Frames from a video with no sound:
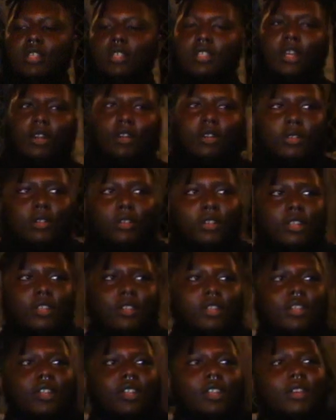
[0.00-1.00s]
So,
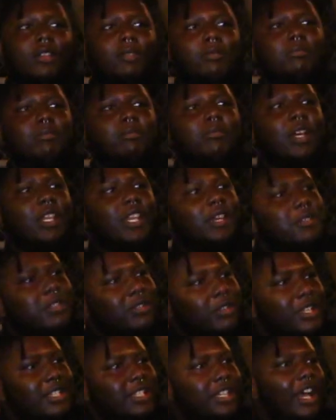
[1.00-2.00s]
my name is
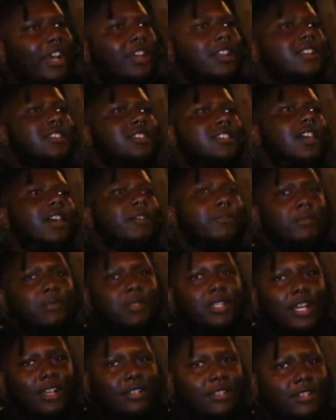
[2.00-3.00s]
Chris Siders. I'm from
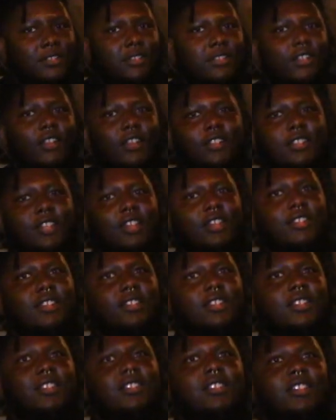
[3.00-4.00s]
South Central Los
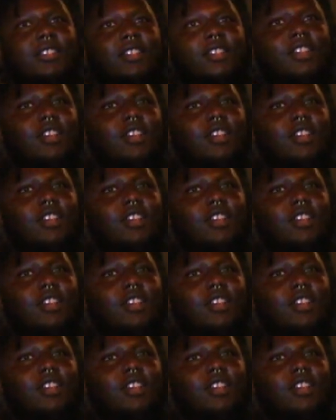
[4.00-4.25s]
Angeles.